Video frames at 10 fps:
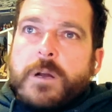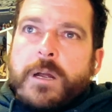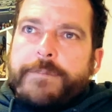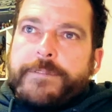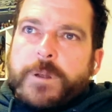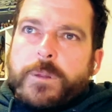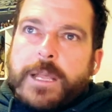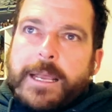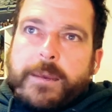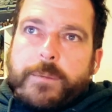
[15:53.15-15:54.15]
I felt
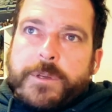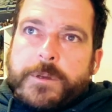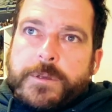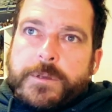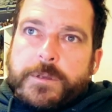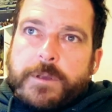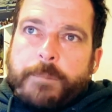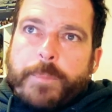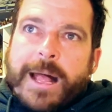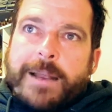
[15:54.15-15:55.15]
like it was
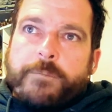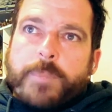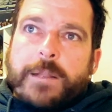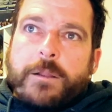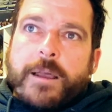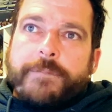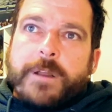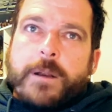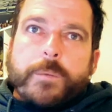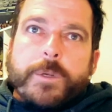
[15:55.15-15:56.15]
a part of my life
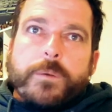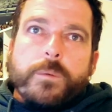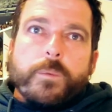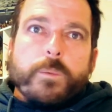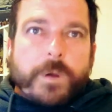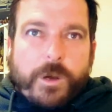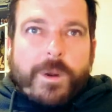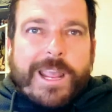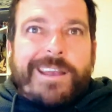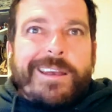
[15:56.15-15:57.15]
that I would
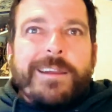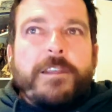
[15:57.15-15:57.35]
regret